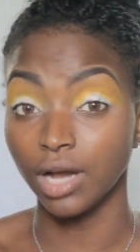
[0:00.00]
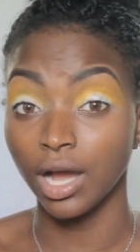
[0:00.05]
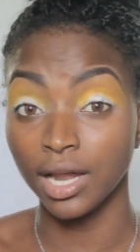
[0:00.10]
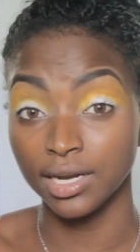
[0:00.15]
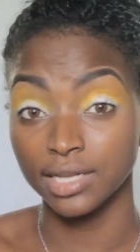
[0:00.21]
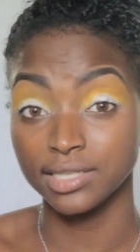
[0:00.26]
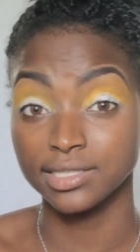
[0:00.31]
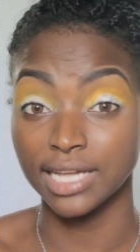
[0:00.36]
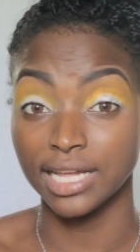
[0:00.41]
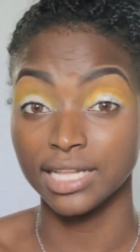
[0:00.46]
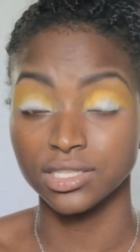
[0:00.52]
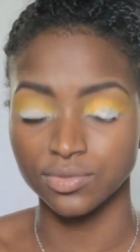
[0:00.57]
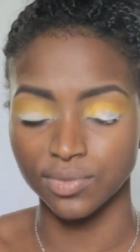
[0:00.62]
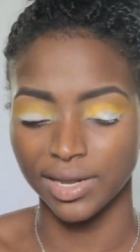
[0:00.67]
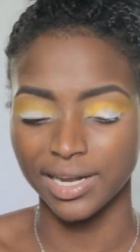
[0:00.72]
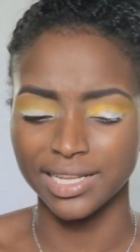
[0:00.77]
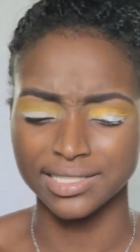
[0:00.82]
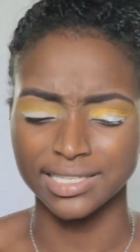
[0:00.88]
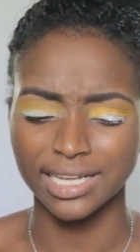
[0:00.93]
understands
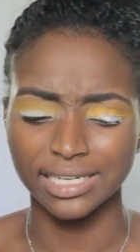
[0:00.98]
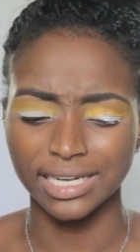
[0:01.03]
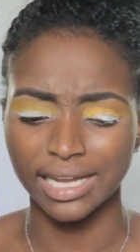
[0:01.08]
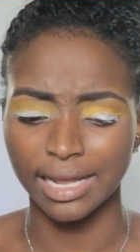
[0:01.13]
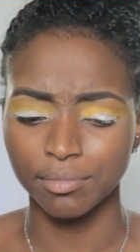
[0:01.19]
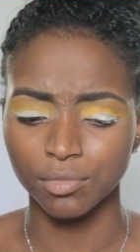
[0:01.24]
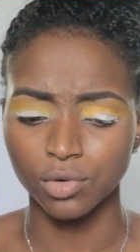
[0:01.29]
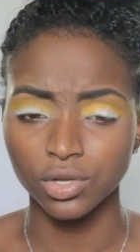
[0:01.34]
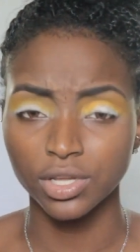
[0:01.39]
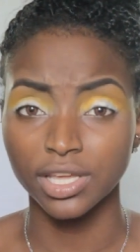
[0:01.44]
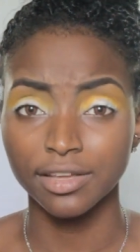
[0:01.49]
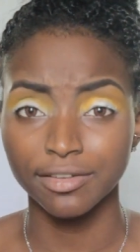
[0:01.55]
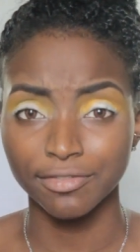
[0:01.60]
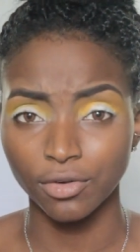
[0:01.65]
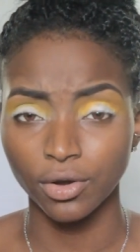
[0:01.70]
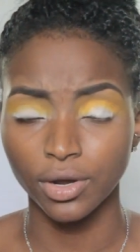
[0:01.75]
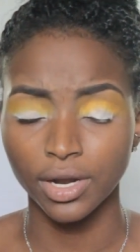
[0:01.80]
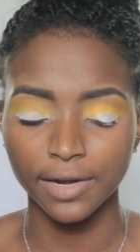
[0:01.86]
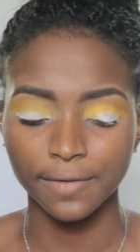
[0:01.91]
what exactly I'm looking
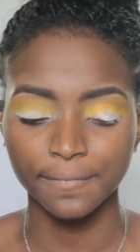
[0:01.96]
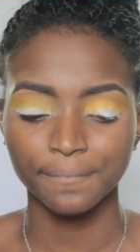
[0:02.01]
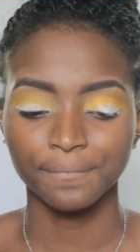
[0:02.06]
for.